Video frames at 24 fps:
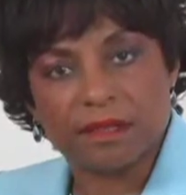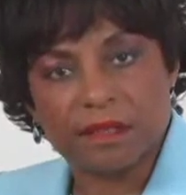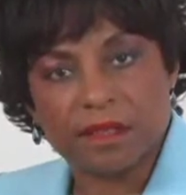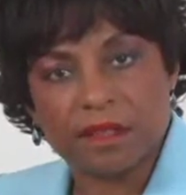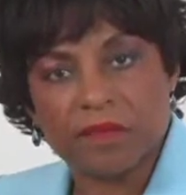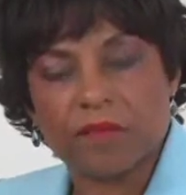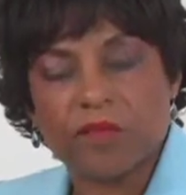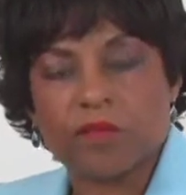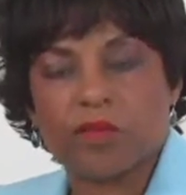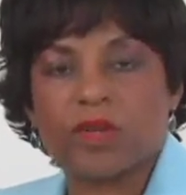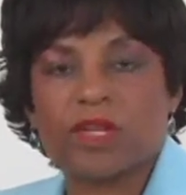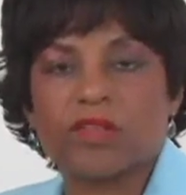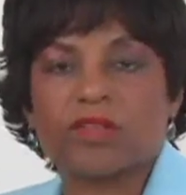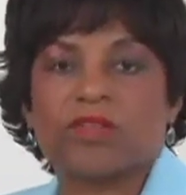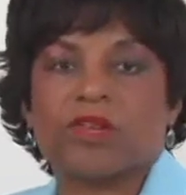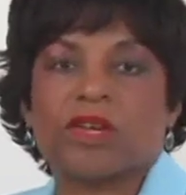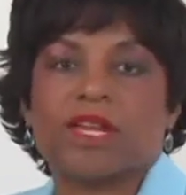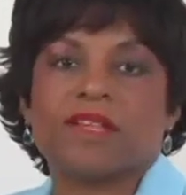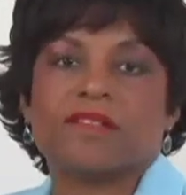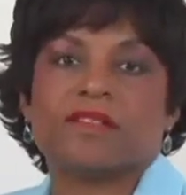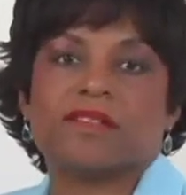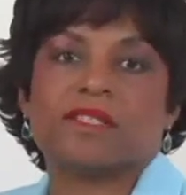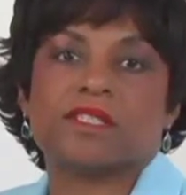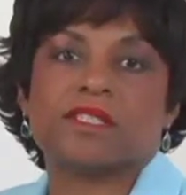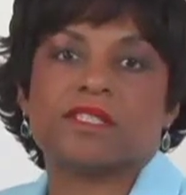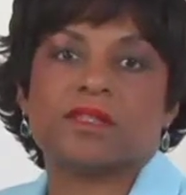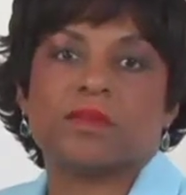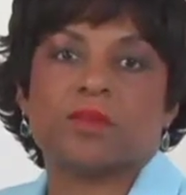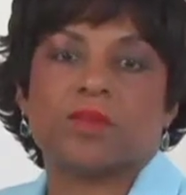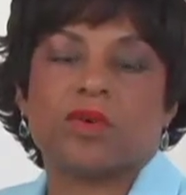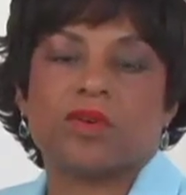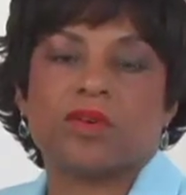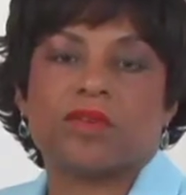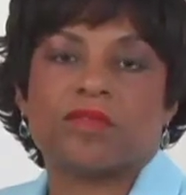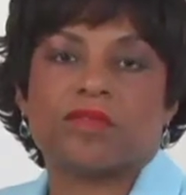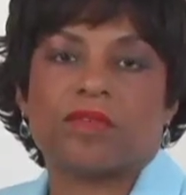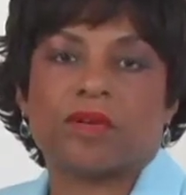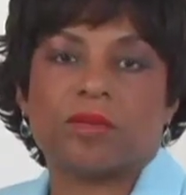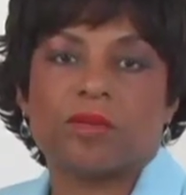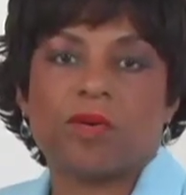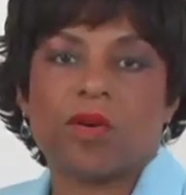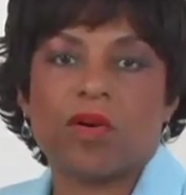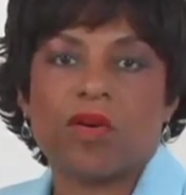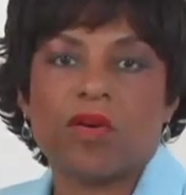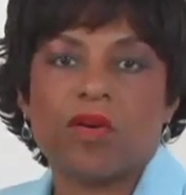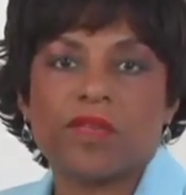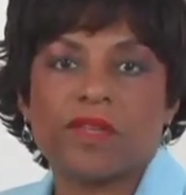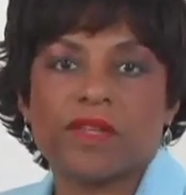differentiates this book from
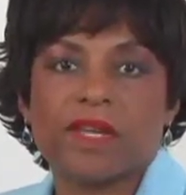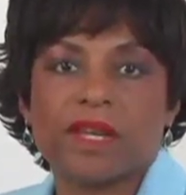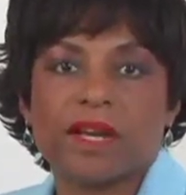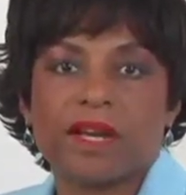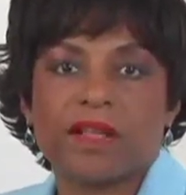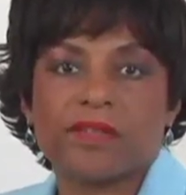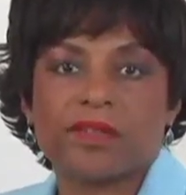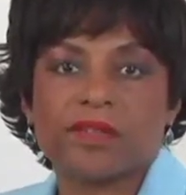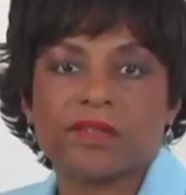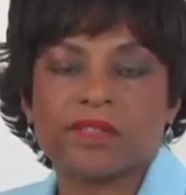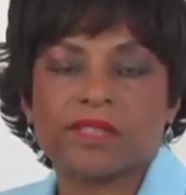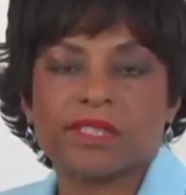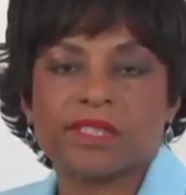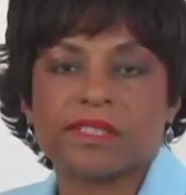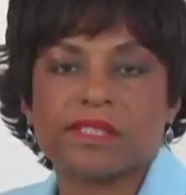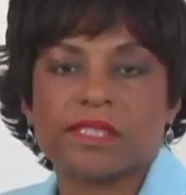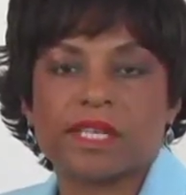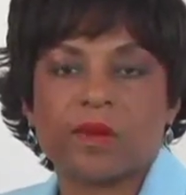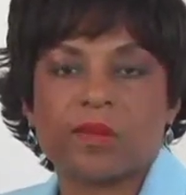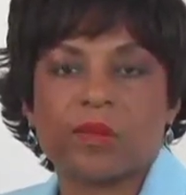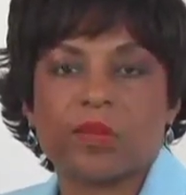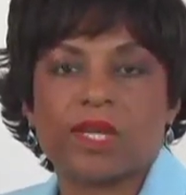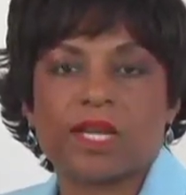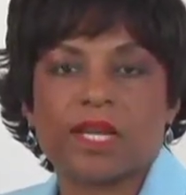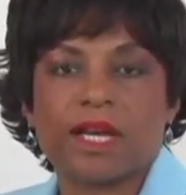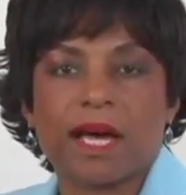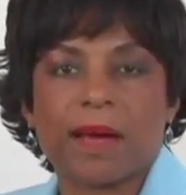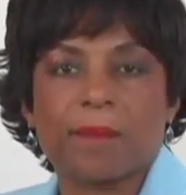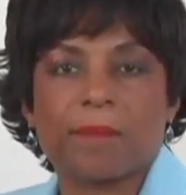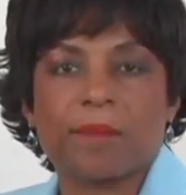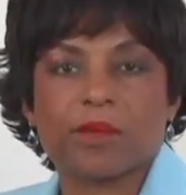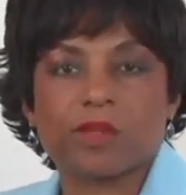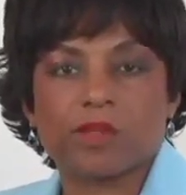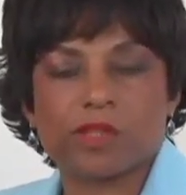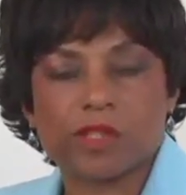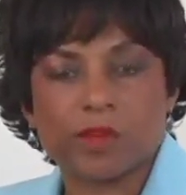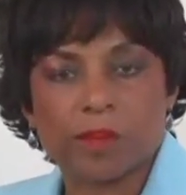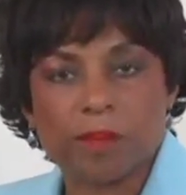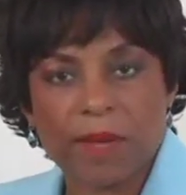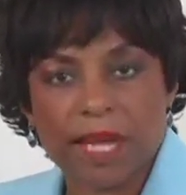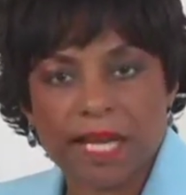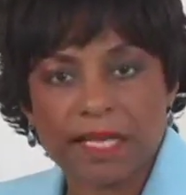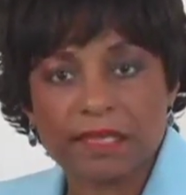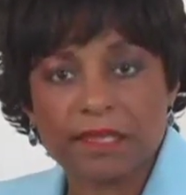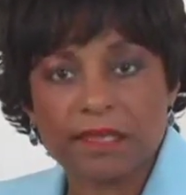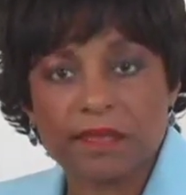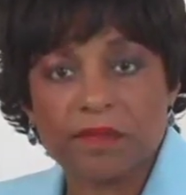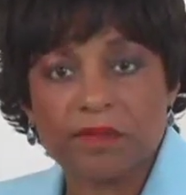all the others is that we got
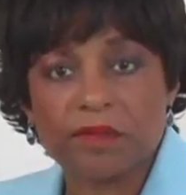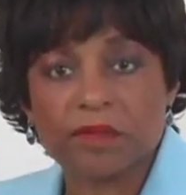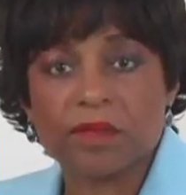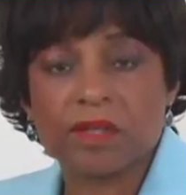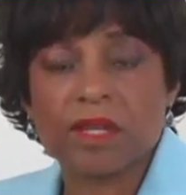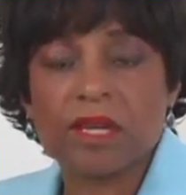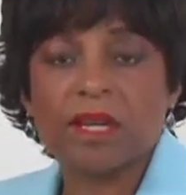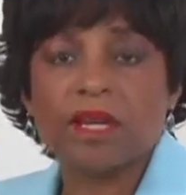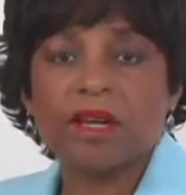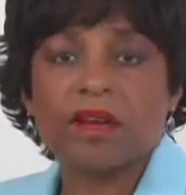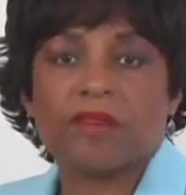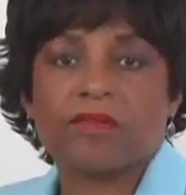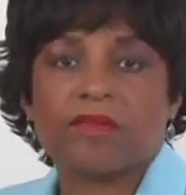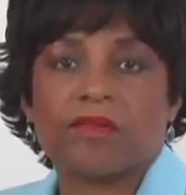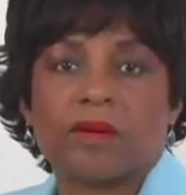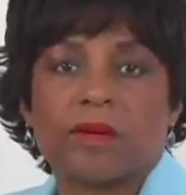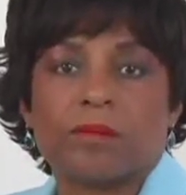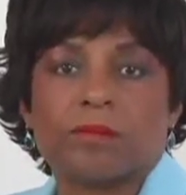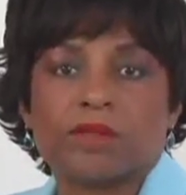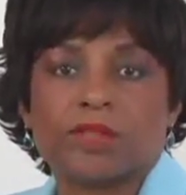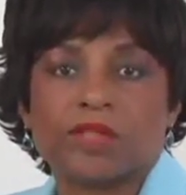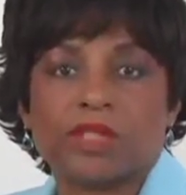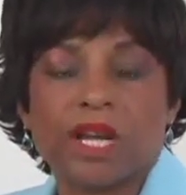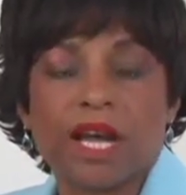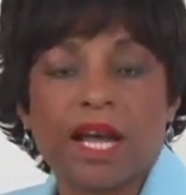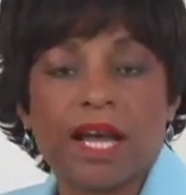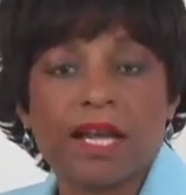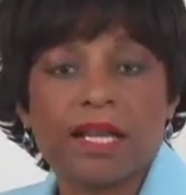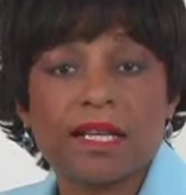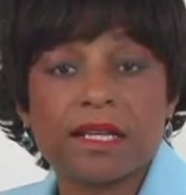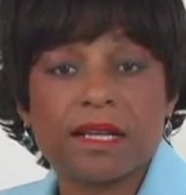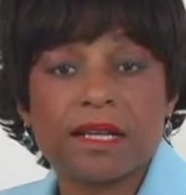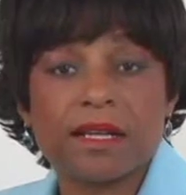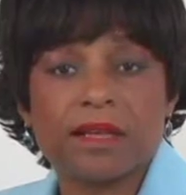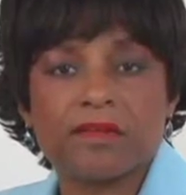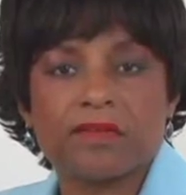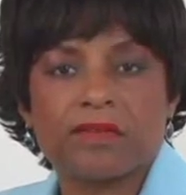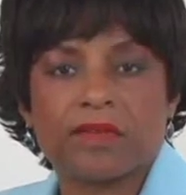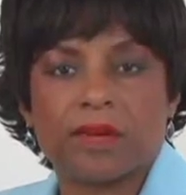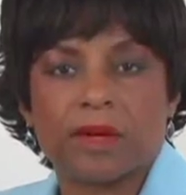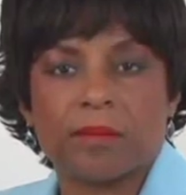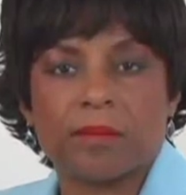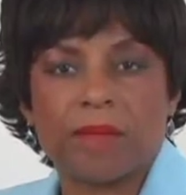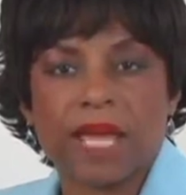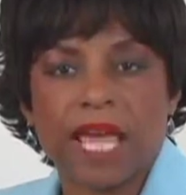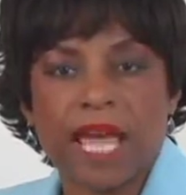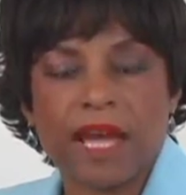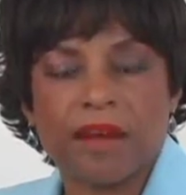perspectives from China,
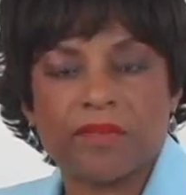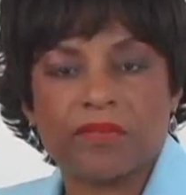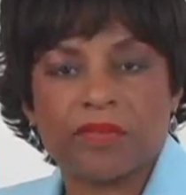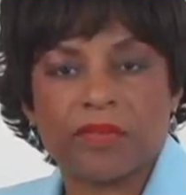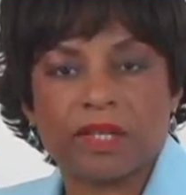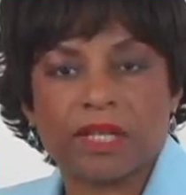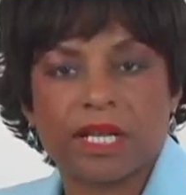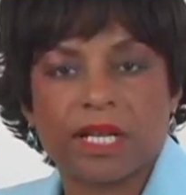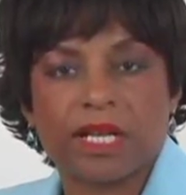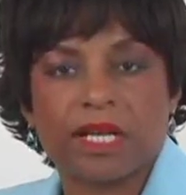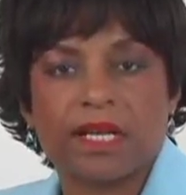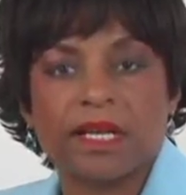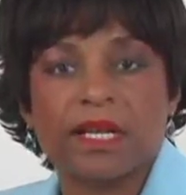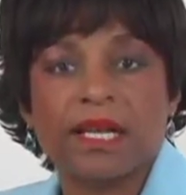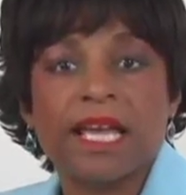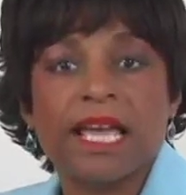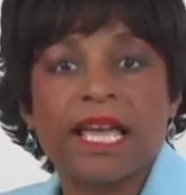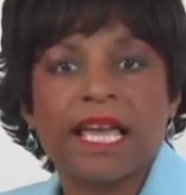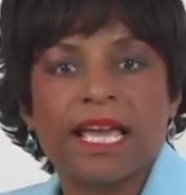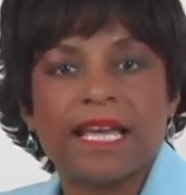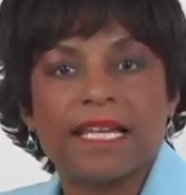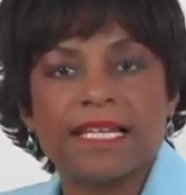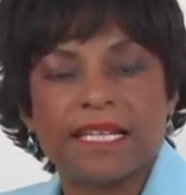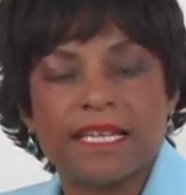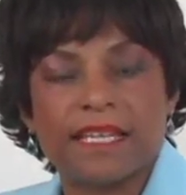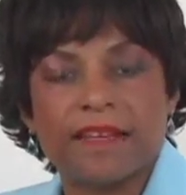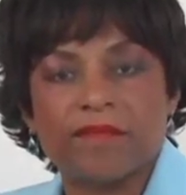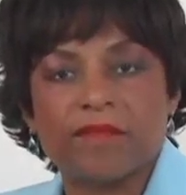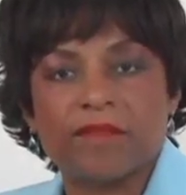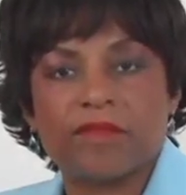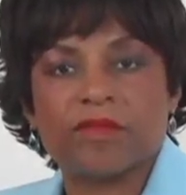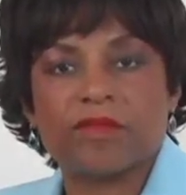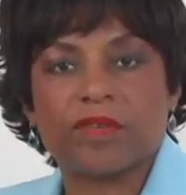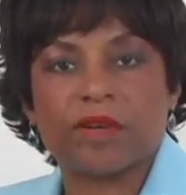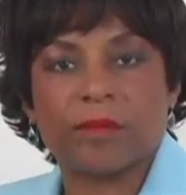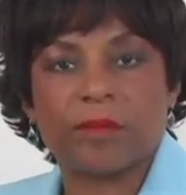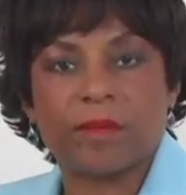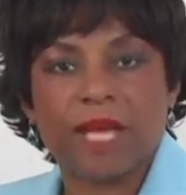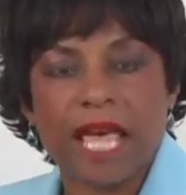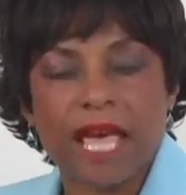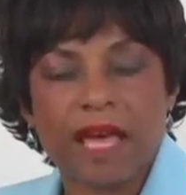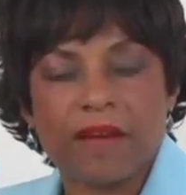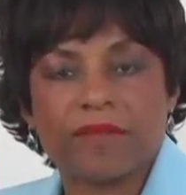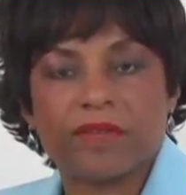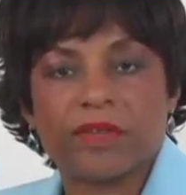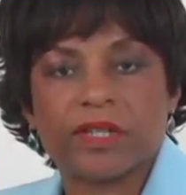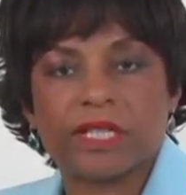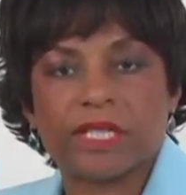from Africa, and even from
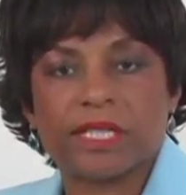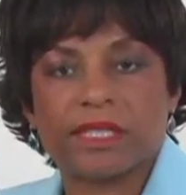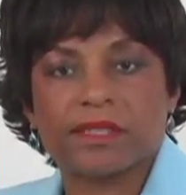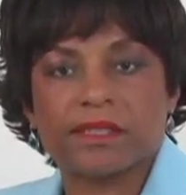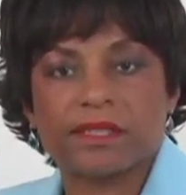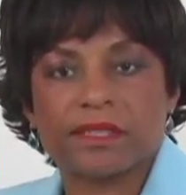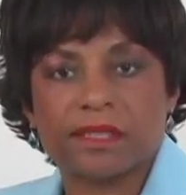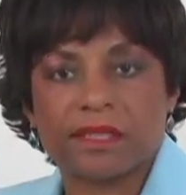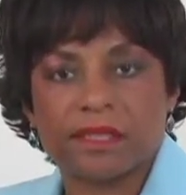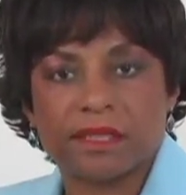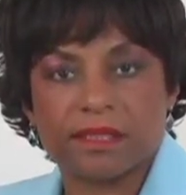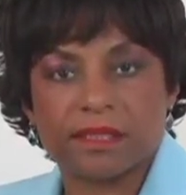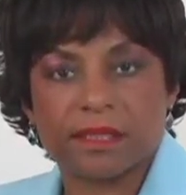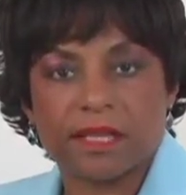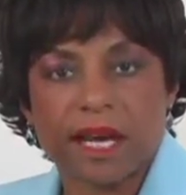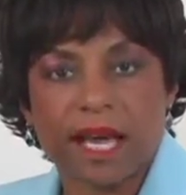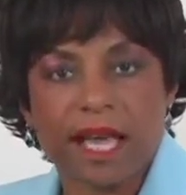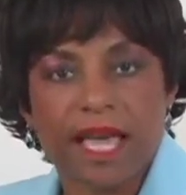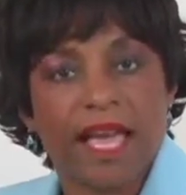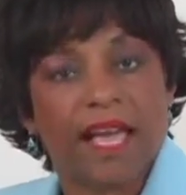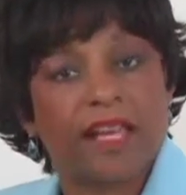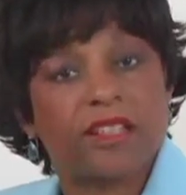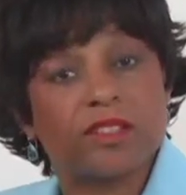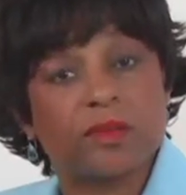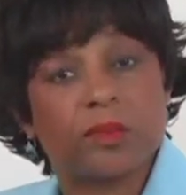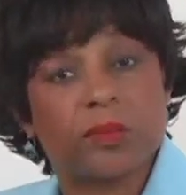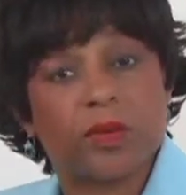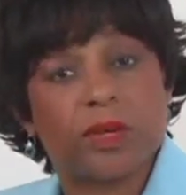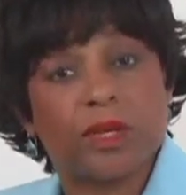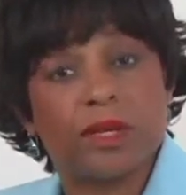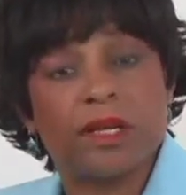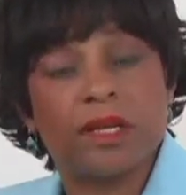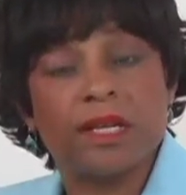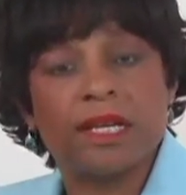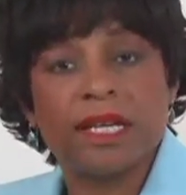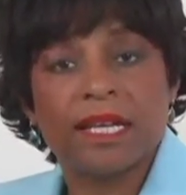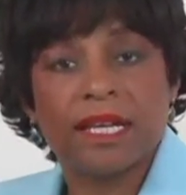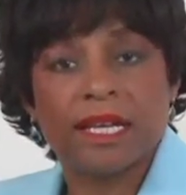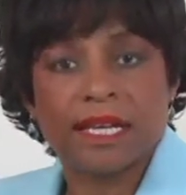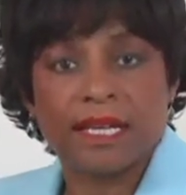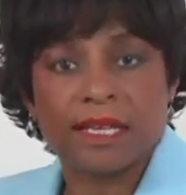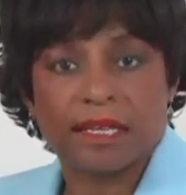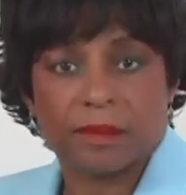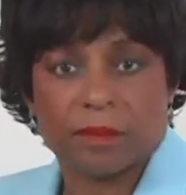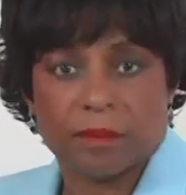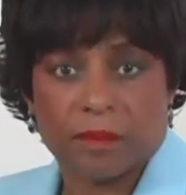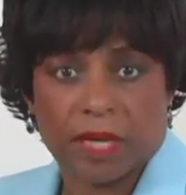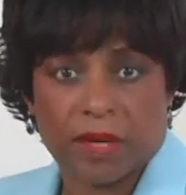Africans in the diaspora
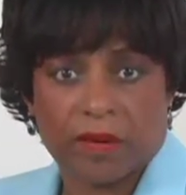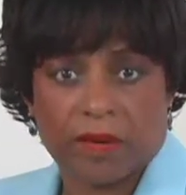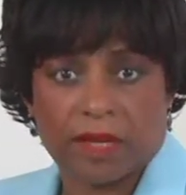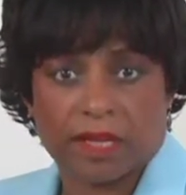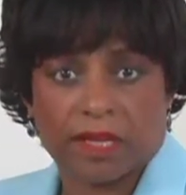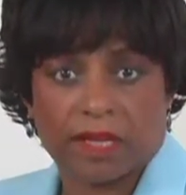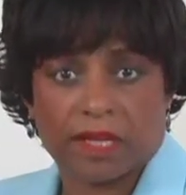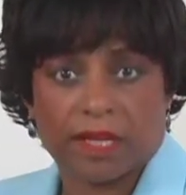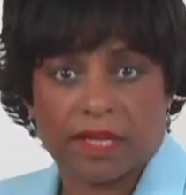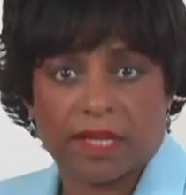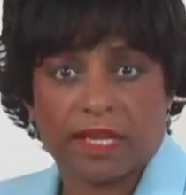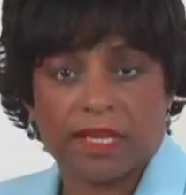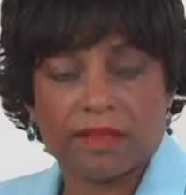in America.